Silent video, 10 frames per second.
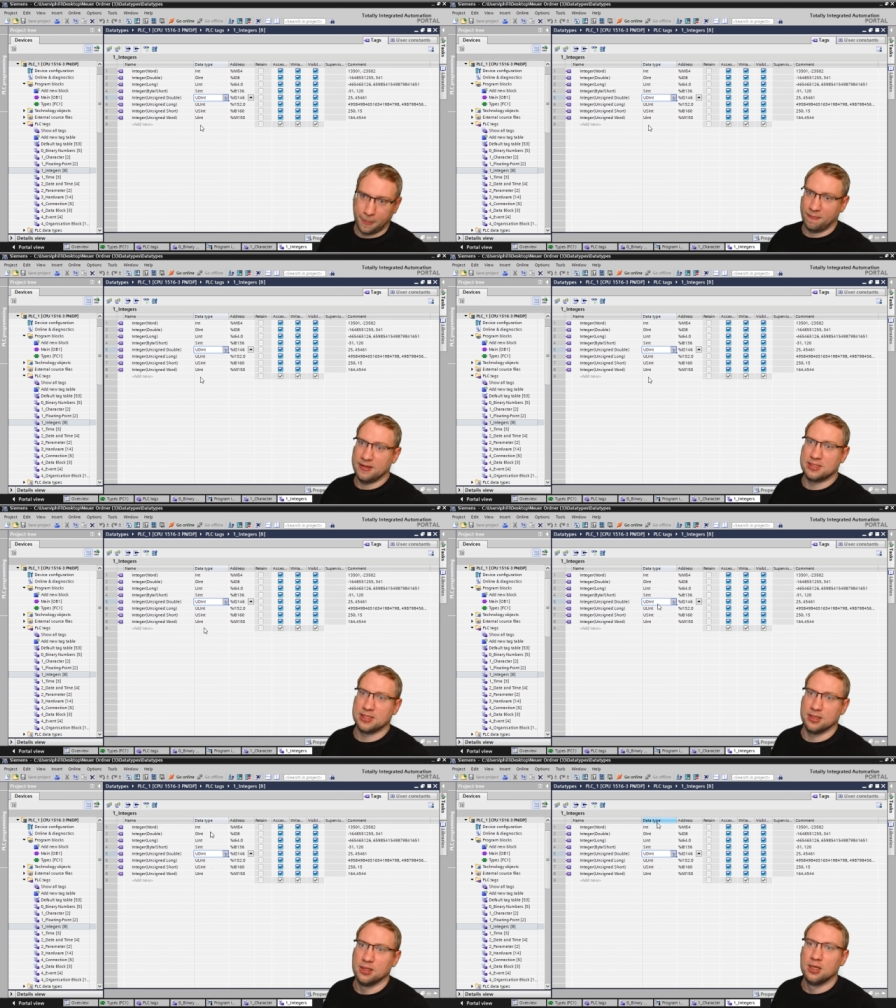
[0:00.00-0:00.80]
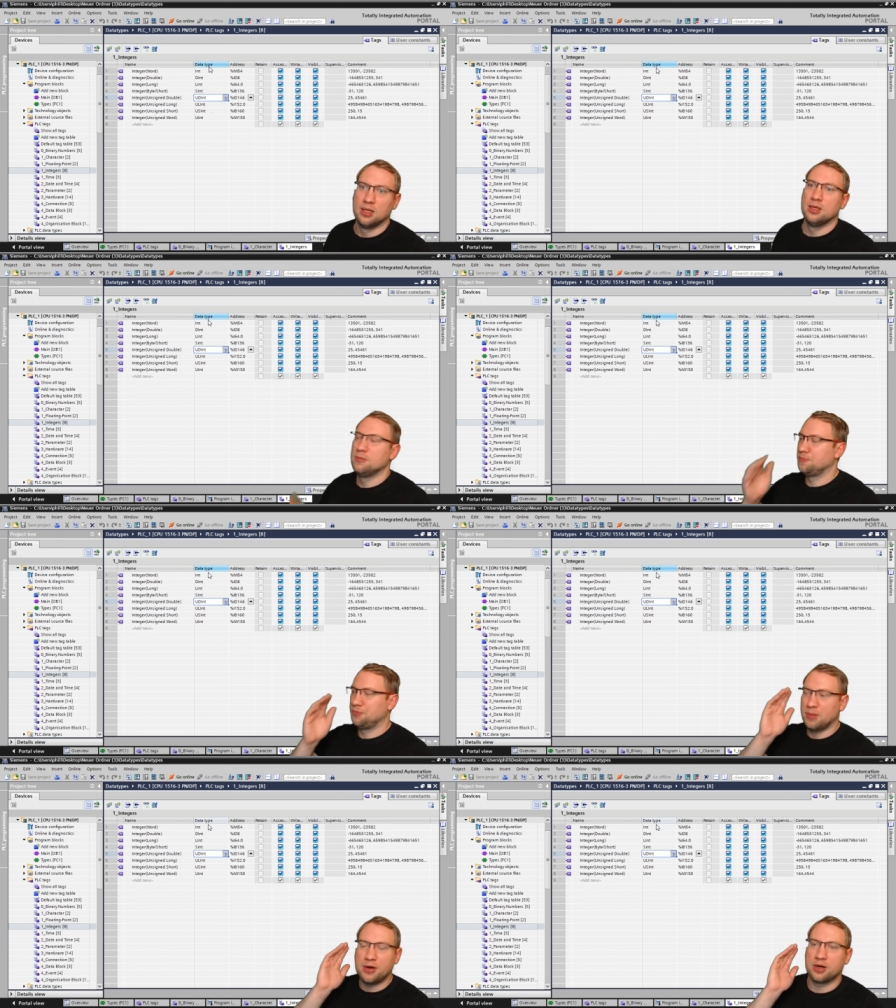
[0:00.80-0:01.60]
That's it.
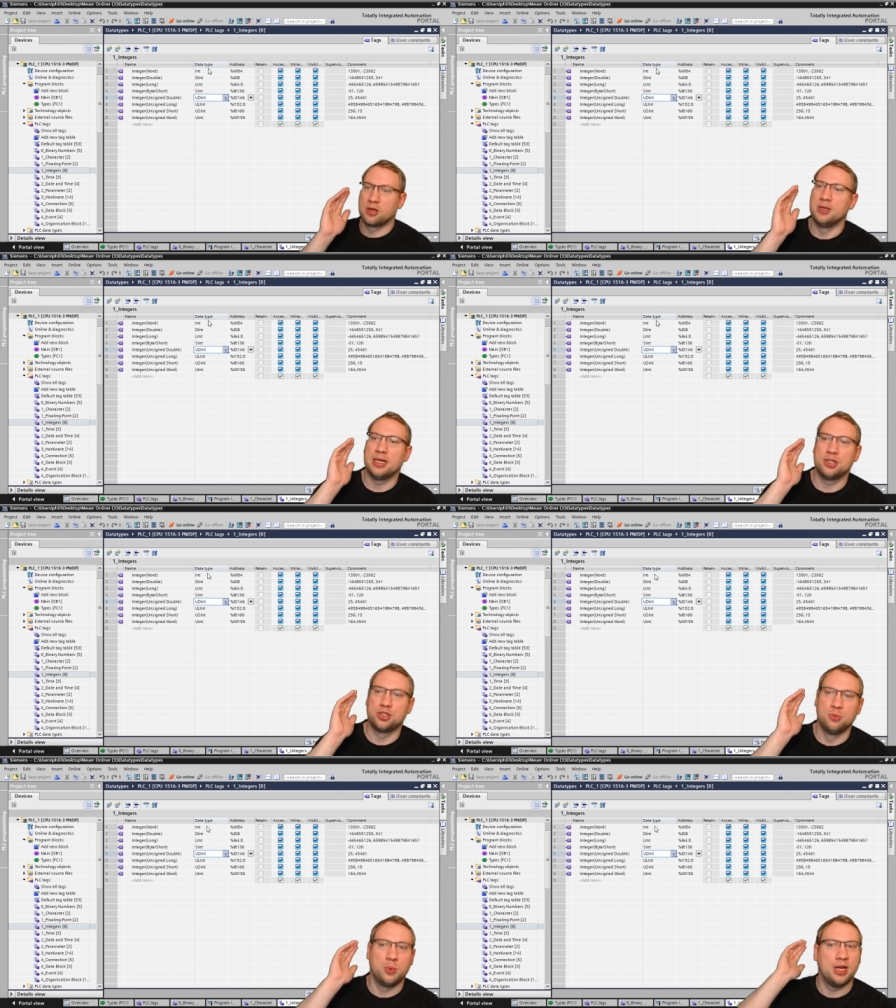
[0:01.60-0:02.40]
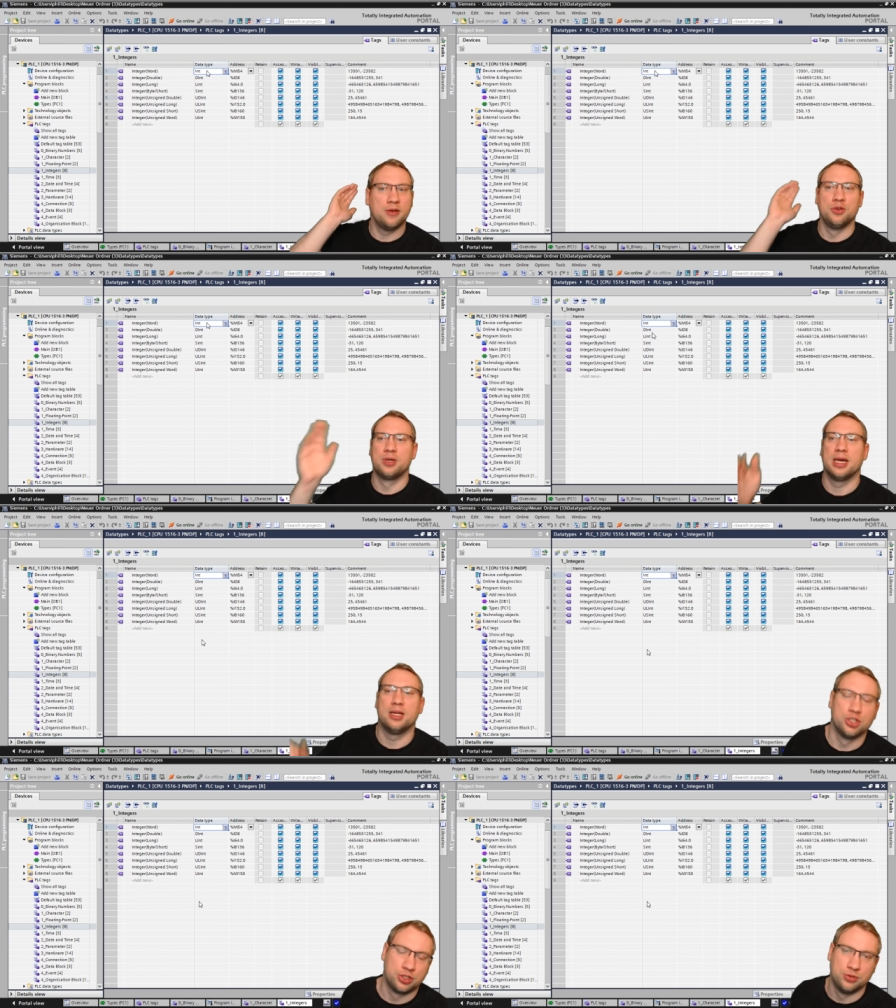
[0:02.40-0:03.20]
My recommendation, whenever you can,
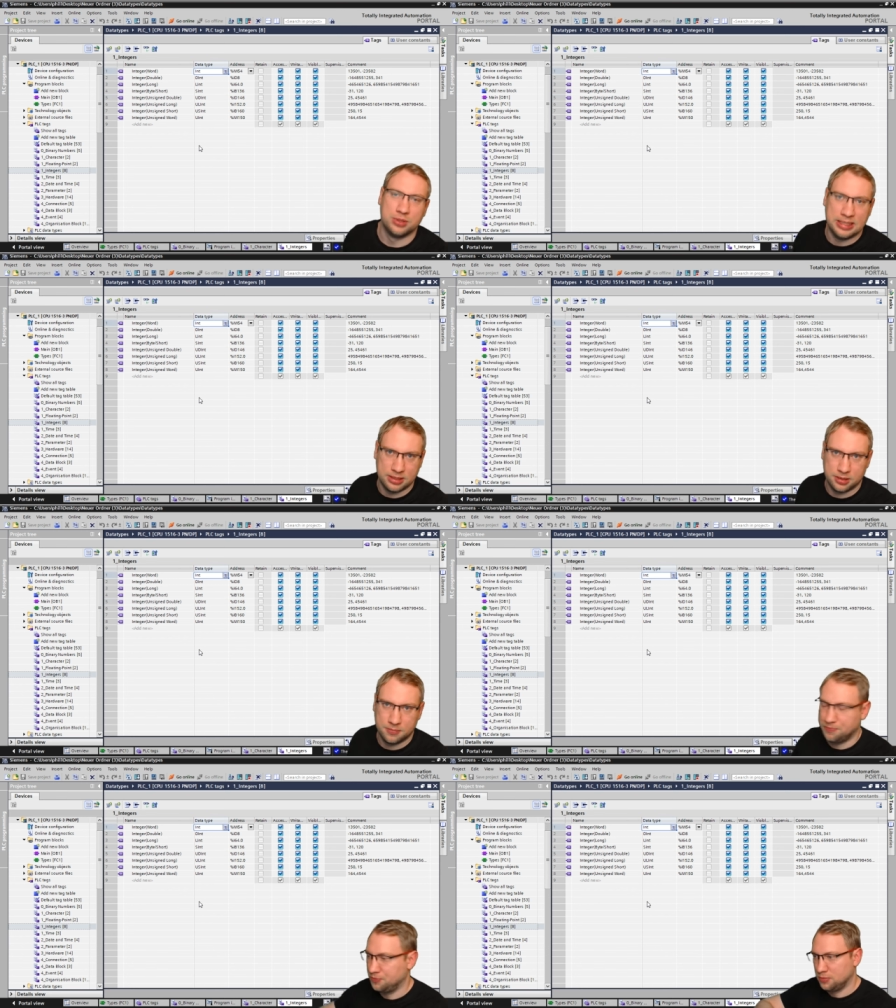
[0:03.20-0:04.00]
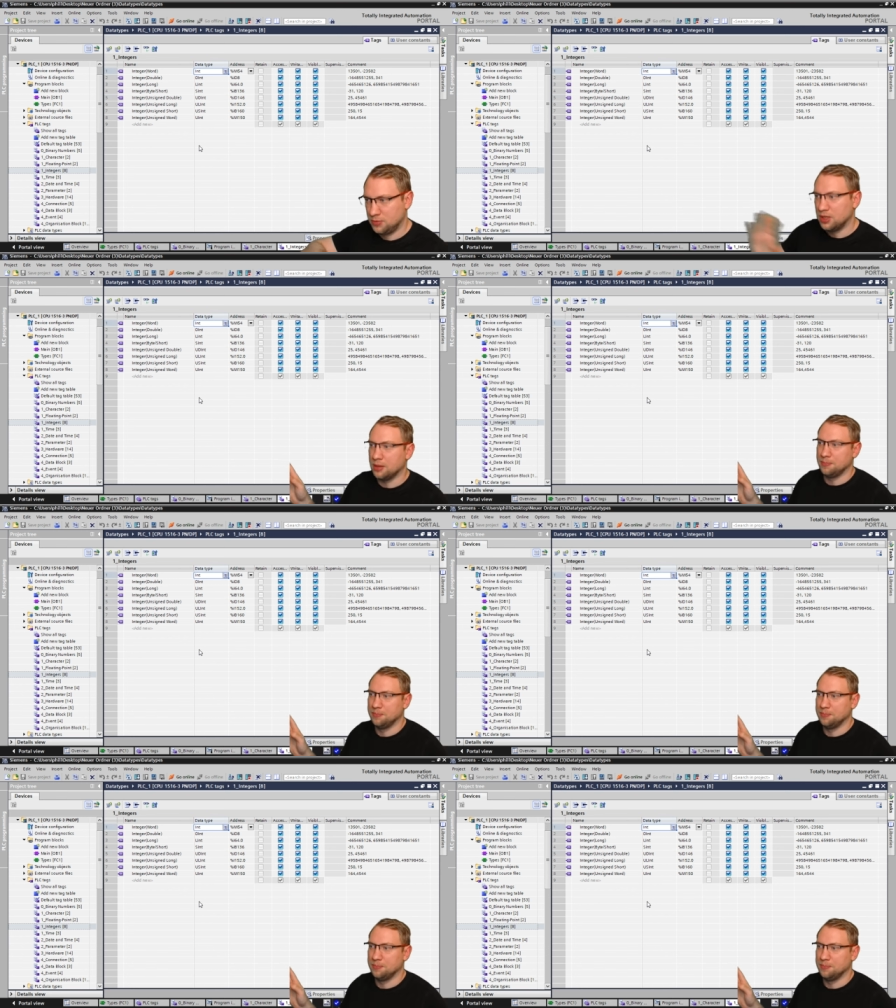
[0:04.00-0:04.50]
just use int. Done.